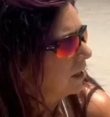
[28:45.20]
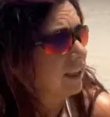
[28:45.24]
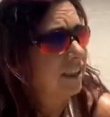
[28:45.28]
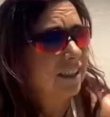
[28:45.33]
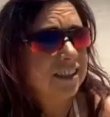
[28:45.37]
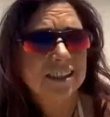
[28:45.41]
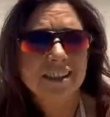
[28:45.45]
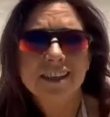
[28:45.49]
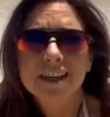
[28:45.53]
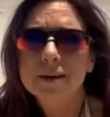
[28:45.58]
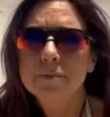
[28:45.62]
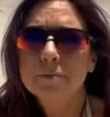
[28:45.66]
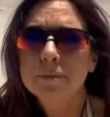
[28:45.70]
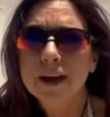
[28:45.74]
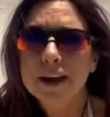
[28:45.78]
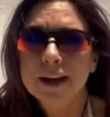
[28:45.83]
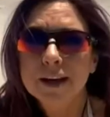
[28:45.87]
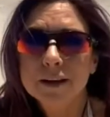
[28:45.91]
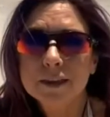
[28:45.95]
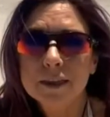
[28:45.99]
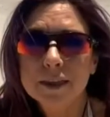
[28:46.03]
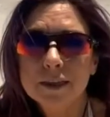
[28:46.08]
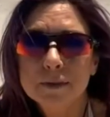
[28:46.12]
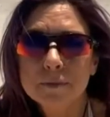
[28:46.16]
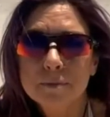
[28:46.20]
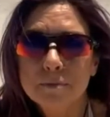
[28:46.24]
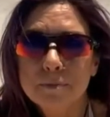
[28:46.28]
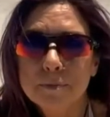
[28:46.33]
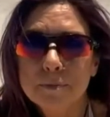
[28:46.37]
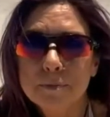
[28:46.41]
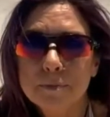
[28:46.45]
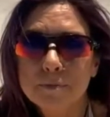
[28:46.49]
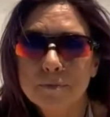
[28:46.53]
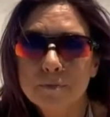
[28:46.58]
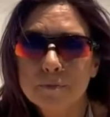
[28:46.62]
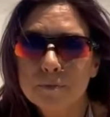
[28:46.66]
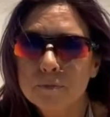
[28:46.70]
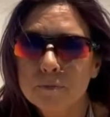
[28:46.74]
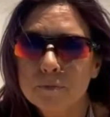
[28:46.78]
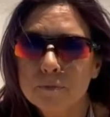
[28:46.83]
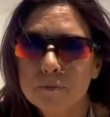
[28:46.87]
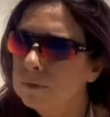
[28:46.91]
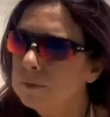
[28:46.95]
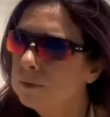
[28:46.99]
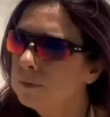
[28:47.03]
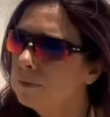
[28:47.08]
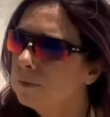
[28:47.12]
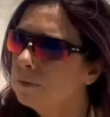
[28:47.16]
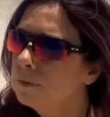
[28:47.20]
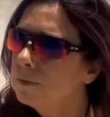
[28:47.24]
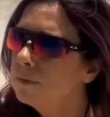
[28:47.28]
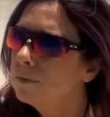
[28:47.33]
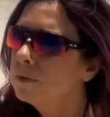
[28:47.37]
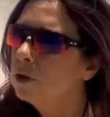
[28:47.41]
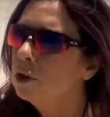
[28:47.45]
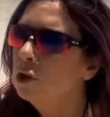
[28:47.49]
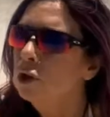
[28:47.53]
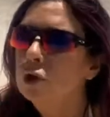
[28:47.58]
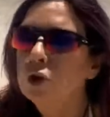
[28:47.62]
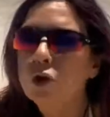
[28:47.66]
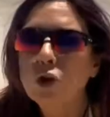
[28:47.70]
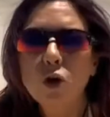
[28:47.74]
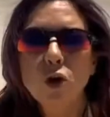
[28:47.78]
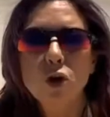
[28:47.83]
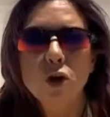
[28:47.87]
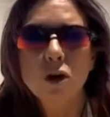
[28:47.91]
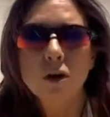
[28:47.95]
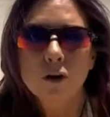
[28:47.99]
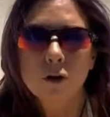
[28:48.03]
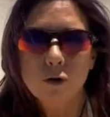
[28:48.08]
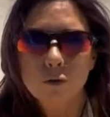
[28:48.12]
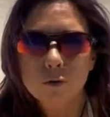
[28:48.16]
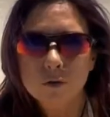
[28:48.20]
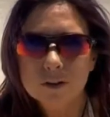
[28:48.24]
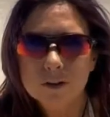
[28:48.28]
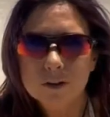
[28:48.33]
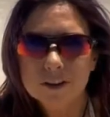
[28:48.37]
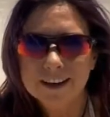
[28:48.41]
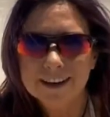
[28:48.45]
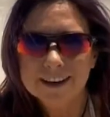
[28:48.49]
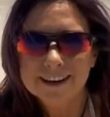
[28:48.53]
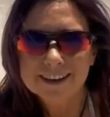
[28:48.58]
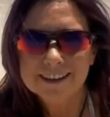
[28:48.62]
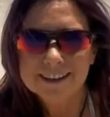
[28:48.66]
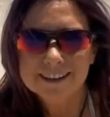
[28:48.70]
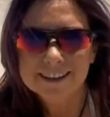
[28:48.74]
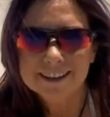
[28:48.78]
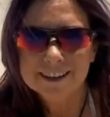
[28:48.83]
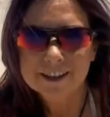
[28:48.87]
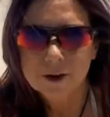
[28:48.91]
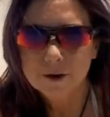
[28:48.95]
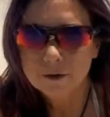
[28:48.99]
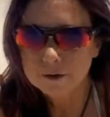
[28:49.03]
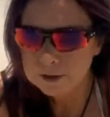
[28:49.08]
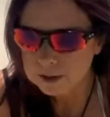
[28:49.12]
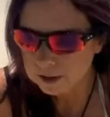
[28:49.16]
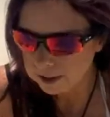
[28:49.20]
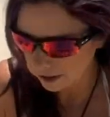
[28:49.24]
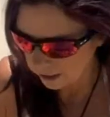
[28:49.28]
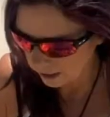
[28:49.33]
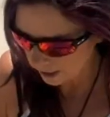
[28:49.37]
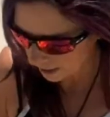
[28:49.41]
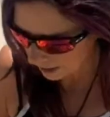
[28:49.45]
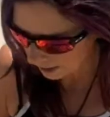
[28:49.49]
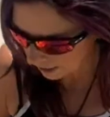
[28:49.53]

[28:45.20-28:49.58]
they seem like the good old days, don't they